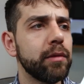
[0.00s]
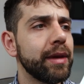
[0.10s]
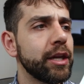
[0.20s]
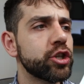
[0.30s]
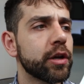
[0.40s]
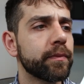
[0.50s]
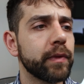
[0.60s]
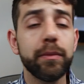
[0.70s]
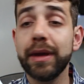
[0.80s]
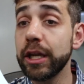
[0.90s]
in
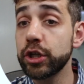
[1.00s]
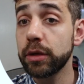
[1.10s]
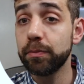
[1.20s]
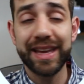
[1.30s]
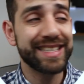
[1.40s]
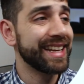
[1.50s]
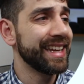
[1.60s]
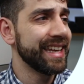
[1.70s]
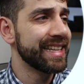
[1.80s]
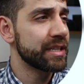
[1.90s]
Immich,
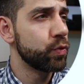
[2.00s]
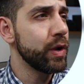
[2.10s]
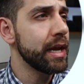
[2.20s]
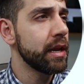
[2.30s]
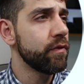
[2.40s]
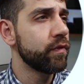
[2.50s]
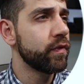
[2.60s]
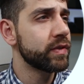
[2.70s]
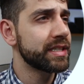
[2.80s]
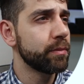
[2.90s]
basically it's really
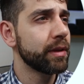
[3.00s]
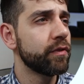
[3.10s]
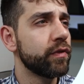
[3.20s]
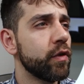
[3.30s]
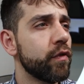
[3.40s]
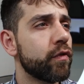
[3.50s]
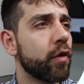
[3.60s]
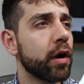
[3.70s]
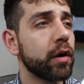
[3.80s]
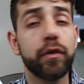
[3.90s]
similar view
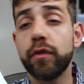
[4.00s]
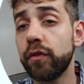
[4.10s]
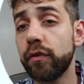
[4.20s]
for